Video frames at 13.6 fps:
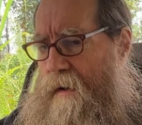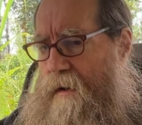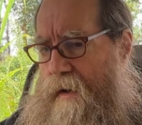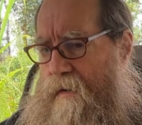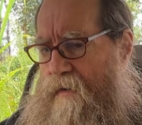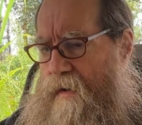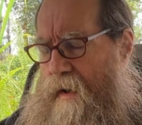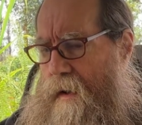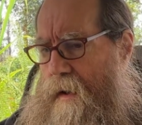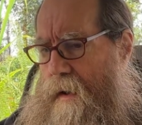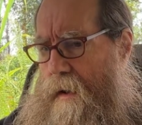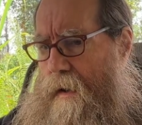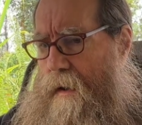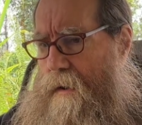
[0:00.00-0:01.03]
Because
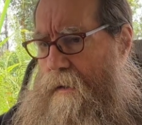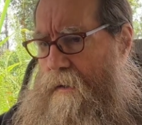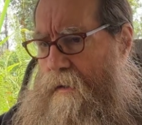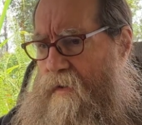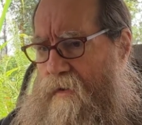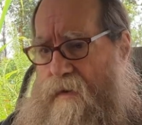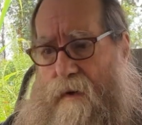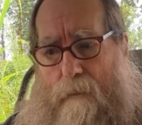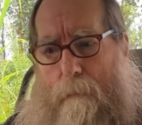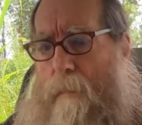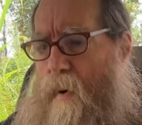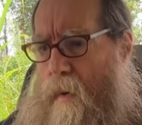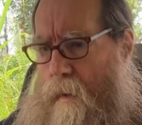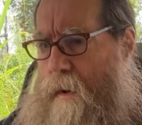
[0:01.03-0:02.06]
uh, this is an
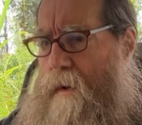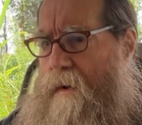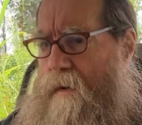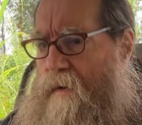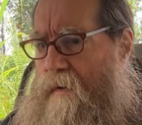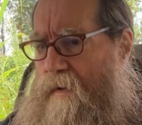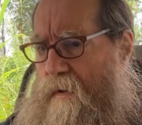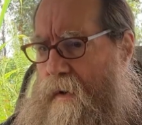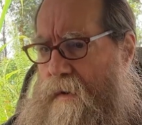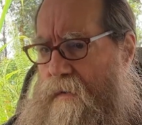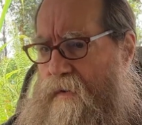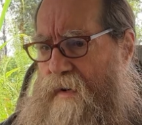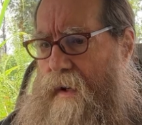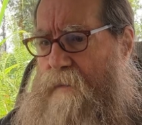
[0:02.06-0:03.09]
important uh,
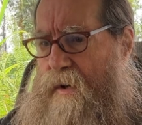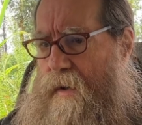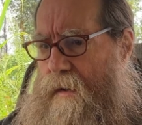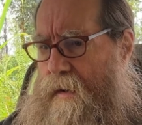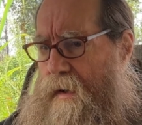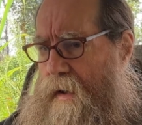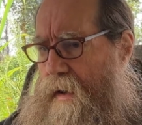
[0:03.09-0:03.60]
subject.